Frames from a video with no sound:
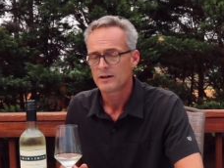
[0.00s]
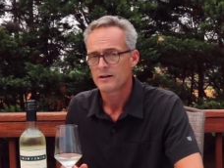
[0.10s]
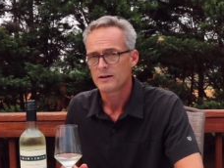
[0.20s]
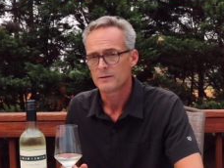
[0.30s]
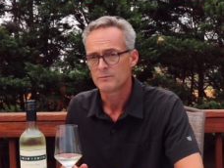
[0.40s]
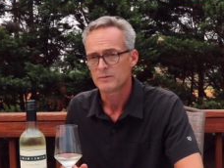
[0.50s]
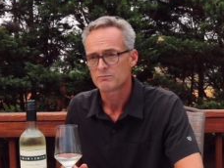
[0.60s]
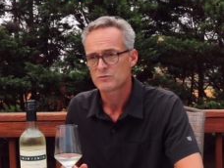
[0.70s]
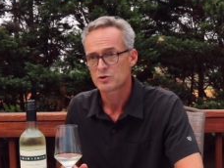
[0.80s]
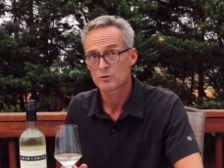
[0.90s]
um,
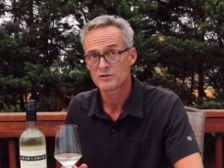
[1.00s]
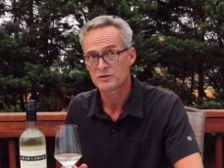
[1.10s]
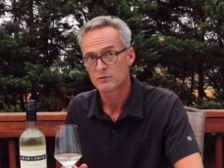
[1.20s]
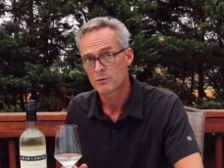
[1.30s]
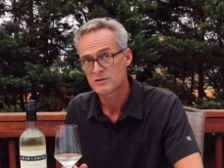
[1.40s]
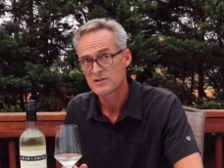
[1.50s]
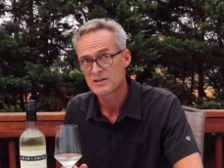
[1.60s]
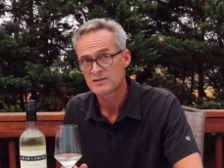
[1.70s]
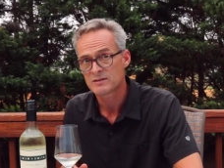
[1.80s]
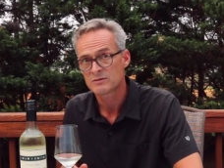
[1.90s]
shortens the growing
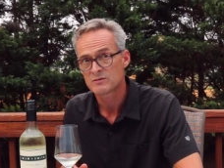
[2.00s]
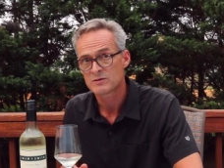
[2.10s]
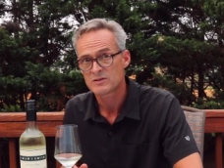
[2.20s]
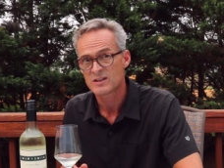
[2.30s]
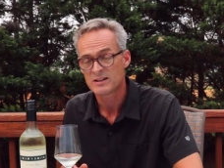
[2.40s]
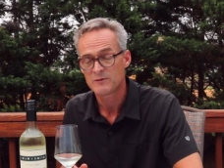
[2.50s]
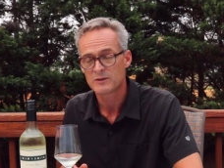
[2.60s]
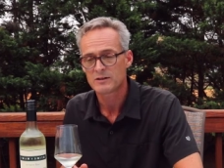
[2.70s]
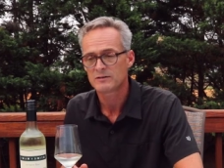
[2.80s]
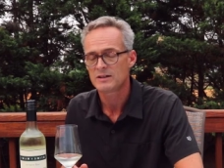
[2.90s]
season
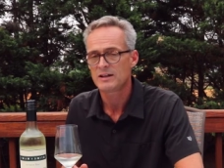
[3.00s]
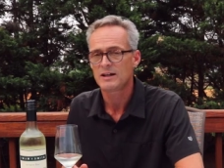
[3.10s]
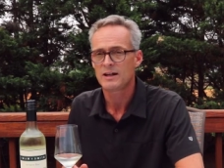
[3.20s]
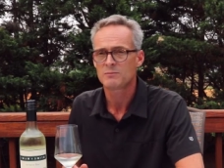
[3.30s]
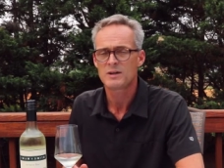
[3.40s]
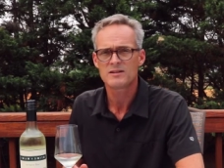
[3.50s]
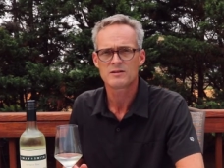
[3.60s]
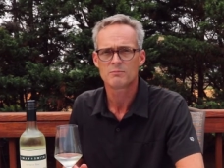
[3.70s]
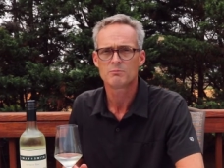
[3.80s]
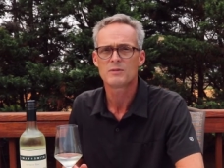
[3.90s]
significantly, and makes
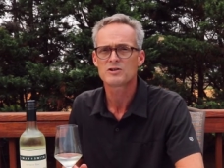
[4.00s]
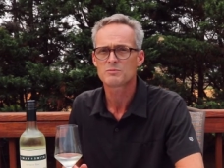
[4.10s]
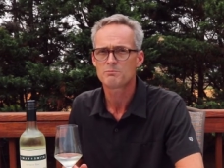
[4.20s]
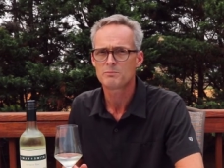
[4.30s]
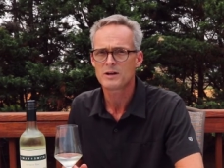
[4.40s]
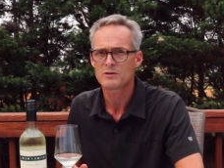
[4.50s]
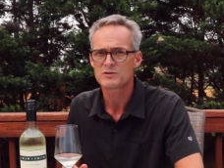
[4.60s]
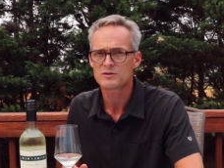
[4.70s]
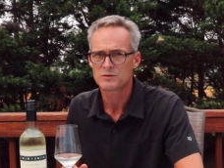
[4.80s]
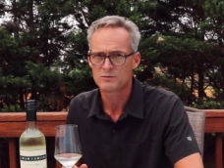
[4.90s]
it much better
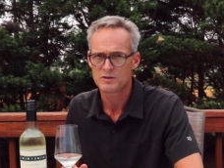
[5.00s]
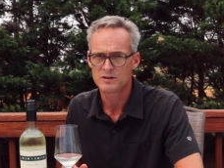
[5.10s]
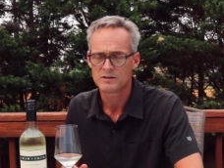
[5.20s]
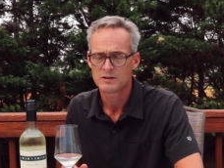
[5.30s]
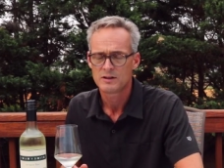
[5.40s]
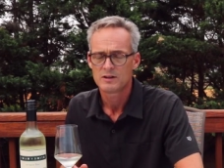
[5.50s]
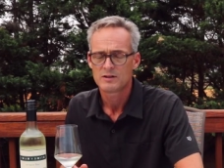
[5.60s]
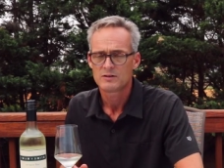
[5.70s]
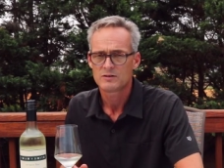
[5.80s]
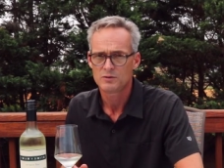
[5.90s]
suited
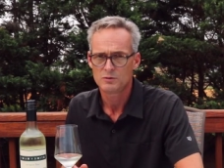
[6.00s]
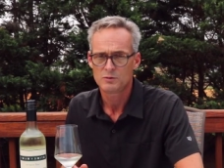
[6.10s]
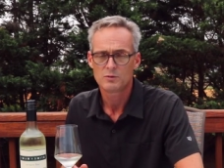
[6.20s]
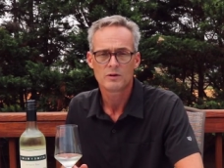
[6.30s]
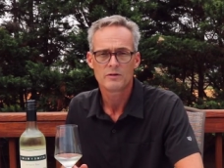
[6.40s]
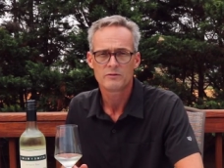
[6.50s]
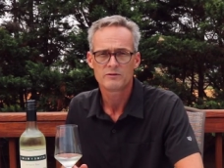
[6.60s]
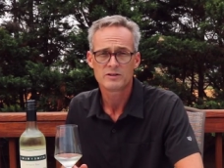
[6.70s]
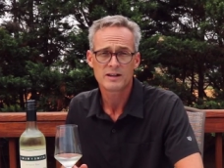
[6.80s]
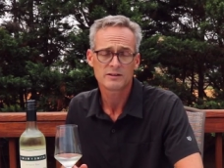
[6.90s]
to
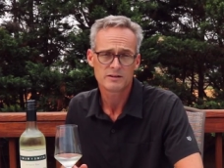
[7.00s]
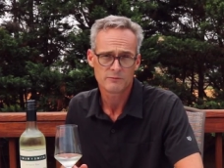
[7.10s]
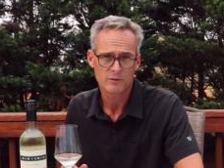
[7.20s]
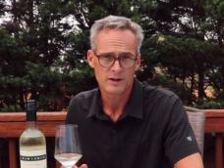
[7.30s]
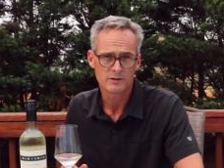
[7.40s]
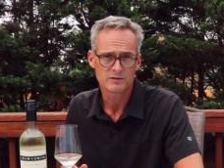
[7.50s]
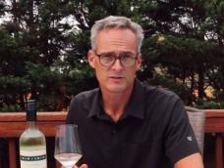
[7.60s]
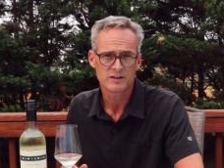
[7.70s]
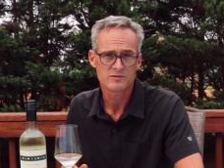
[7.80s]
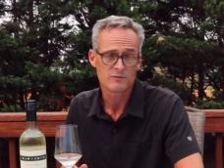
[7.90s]
delicate varietals
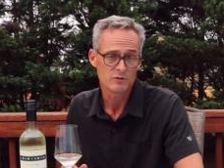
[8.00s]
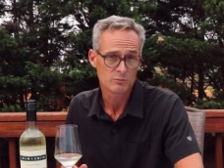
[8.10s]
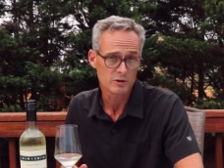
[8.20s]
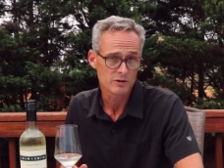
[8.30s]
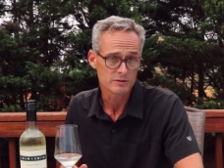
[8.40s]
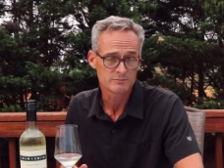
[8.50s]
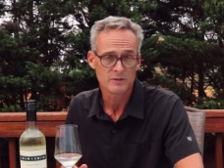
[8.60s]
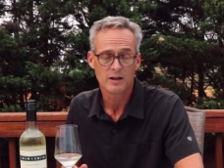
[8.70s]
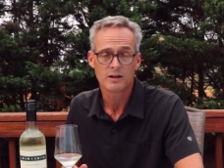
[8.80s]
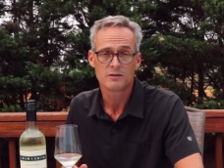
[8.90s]
like Sauvignon Blanc
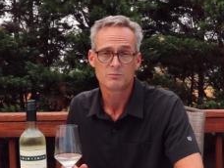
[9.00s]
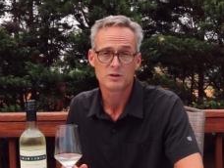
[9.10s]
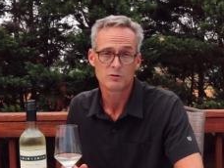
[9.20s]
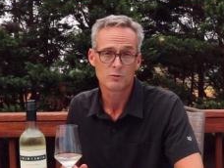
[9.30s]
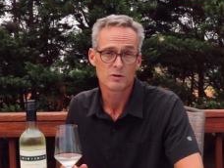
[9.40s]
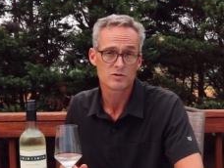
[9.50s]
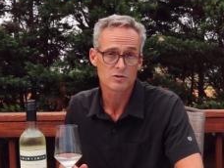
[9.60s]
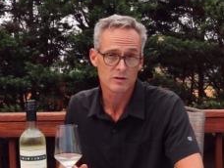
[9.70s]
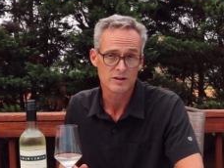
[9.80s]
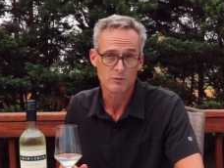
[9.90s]
and Pinot Noir and
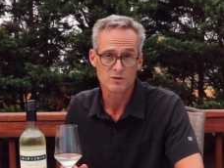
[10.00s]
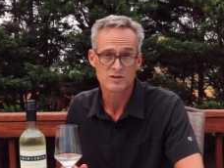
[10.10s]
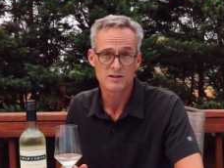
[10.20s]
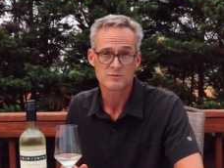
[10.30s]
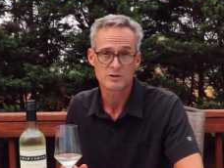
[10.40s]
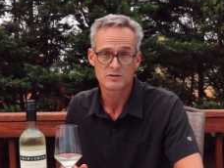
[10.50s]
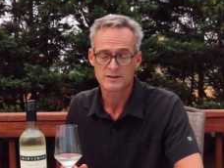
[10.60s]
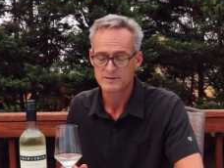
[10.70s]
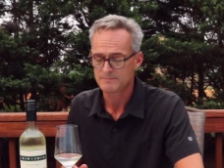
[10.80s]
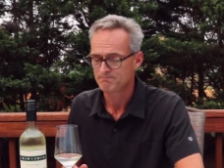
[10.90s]
Chardonnay, which they
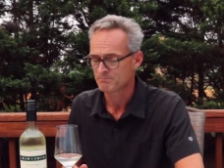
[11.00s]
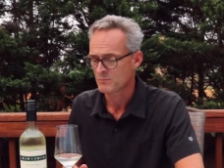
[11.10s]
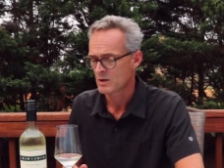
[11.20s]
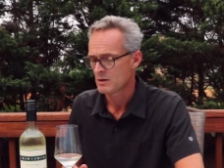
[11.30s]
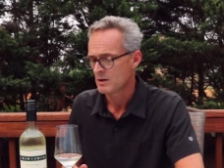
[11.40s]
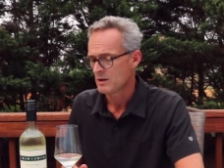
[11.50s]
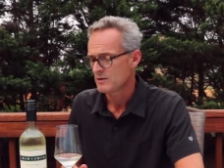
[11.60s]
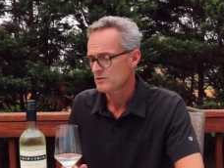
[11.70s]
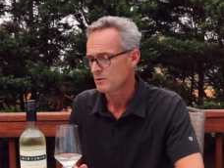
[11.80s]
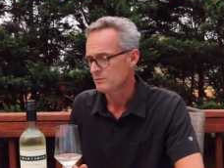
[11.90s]
specialize in.
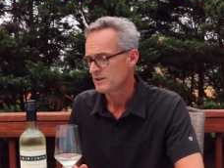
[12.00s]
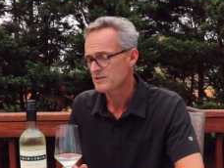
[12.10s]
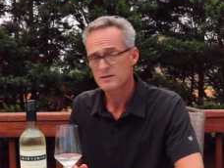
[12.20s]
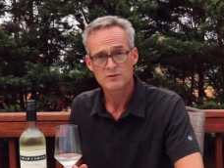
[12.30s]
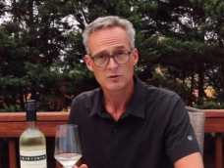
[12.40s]
So let's give the